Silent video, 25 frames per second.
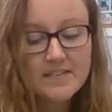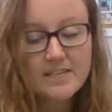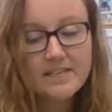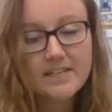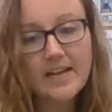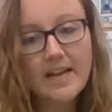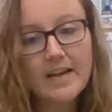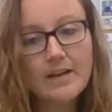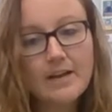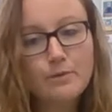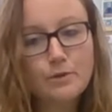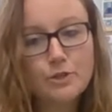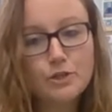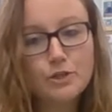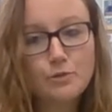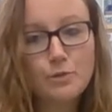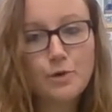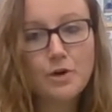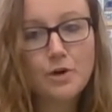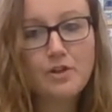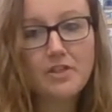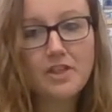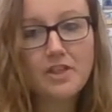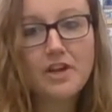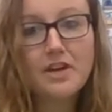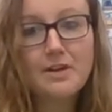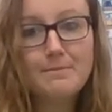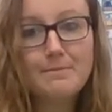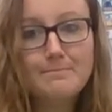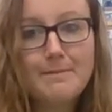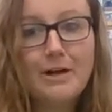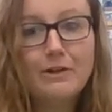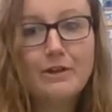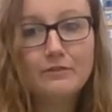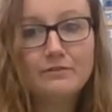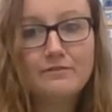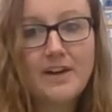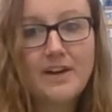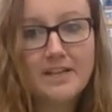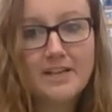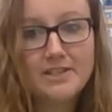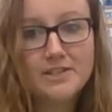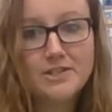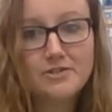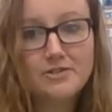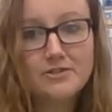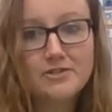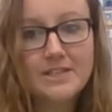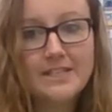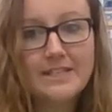Okay, which one are they going to melt
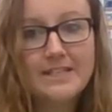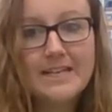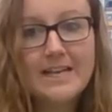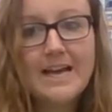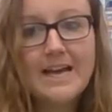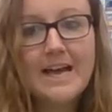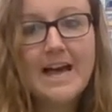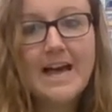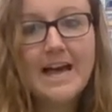faster in?